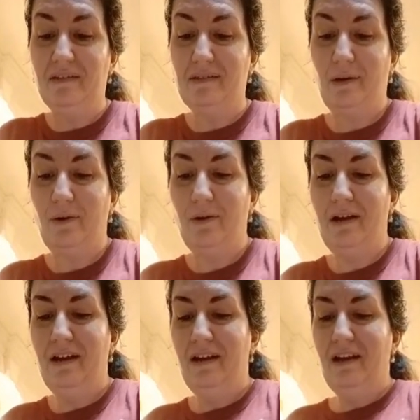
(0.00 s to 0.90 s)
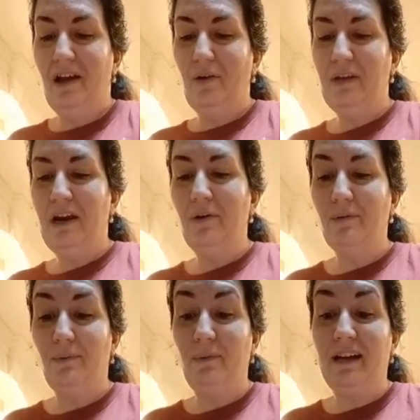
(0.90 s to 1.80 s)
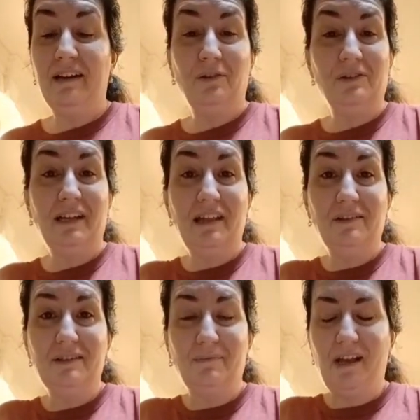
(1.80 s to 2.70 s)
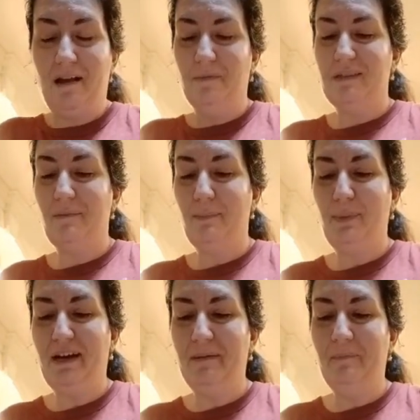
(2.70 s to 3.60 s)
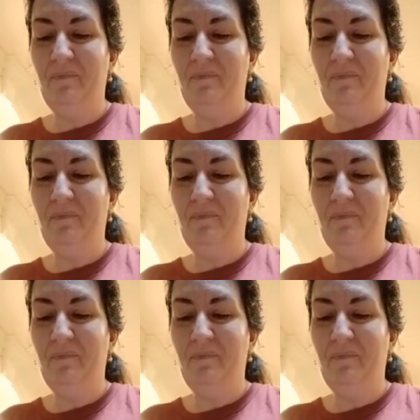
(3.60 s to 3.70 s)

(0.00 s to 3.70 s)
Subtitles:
So, we kind of learn together sometimes. But